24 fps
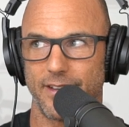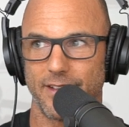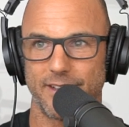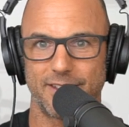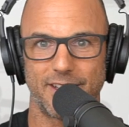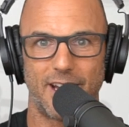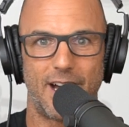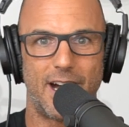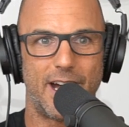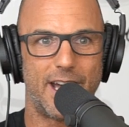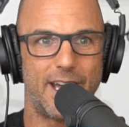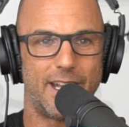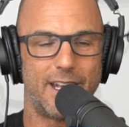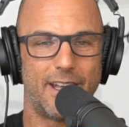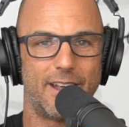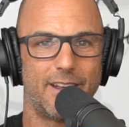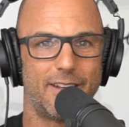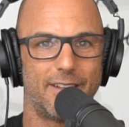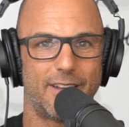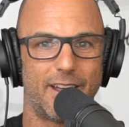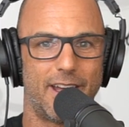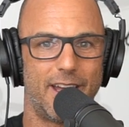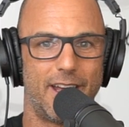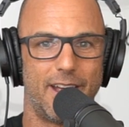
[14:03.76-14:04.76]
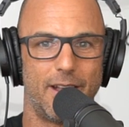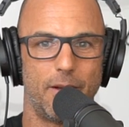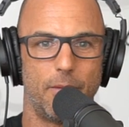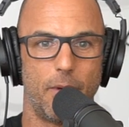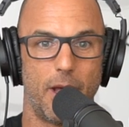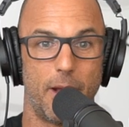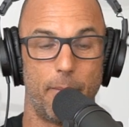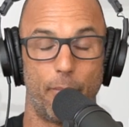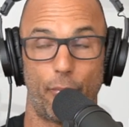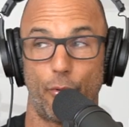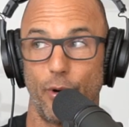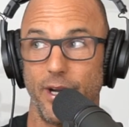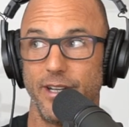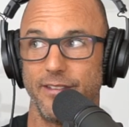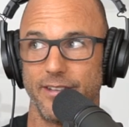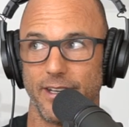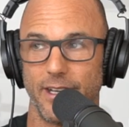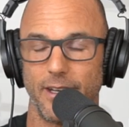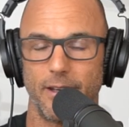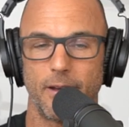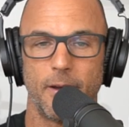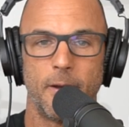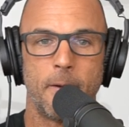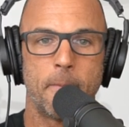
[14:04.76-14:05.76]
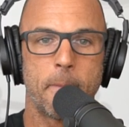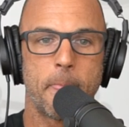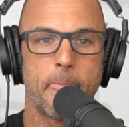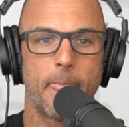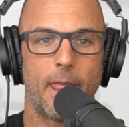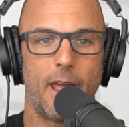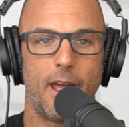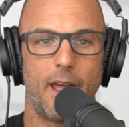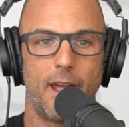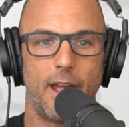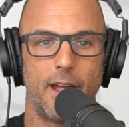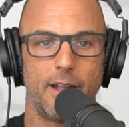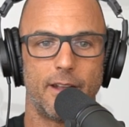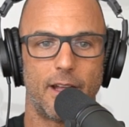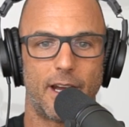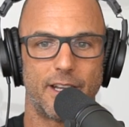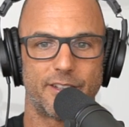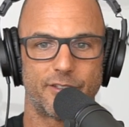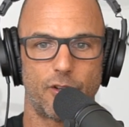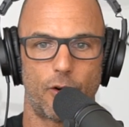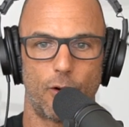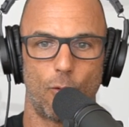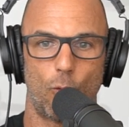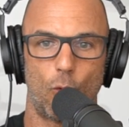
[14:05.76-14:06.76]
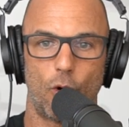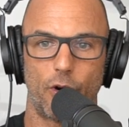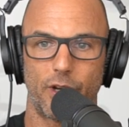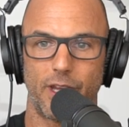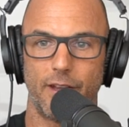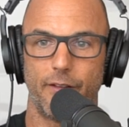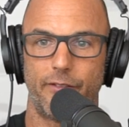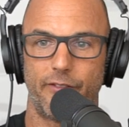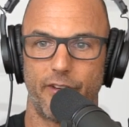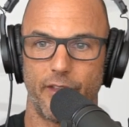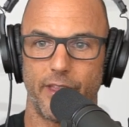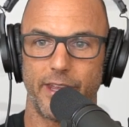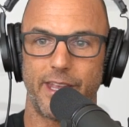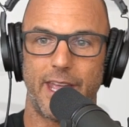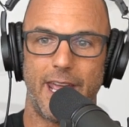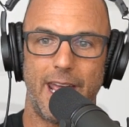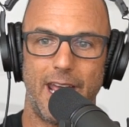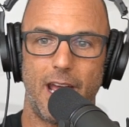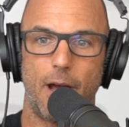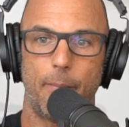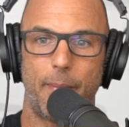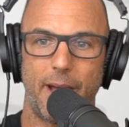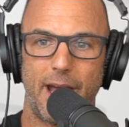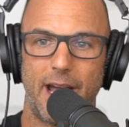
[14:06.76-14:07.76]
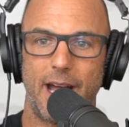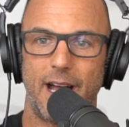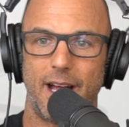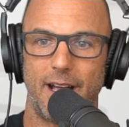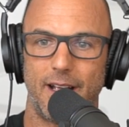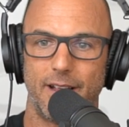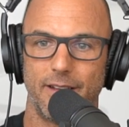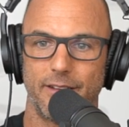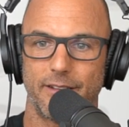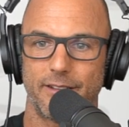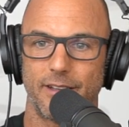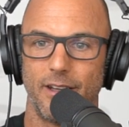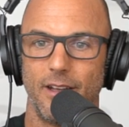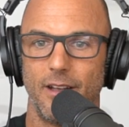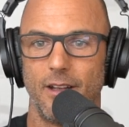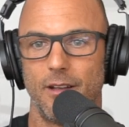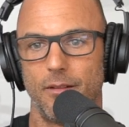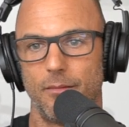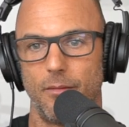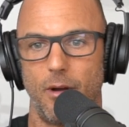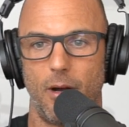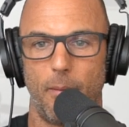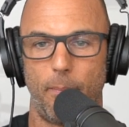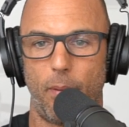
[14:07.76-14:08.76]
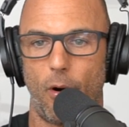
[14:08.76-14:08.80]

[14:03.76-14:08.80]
design and and and printing. And I started working for the camp as a